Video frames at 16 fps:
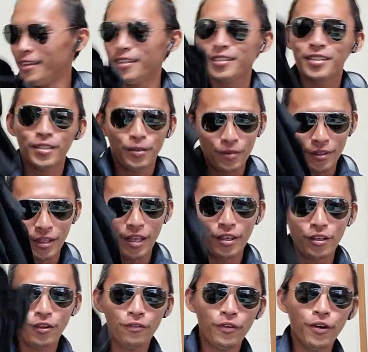So
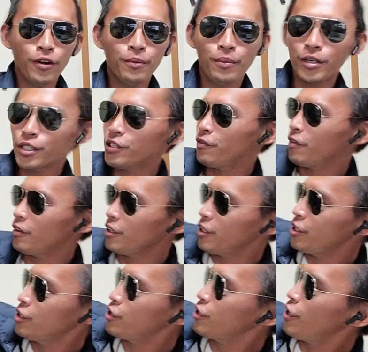thank you very much for
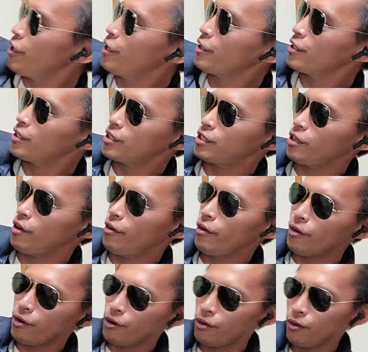this shirt.
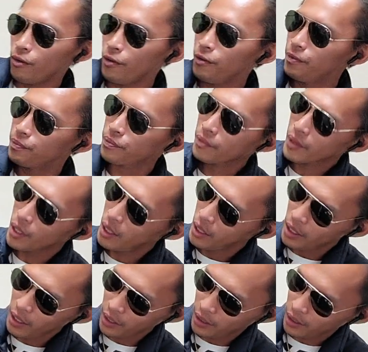So
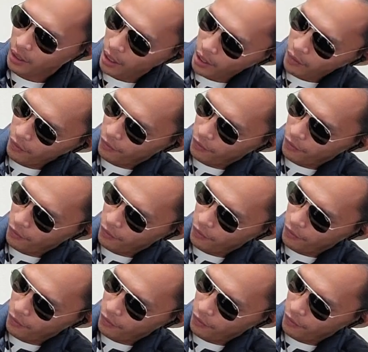it came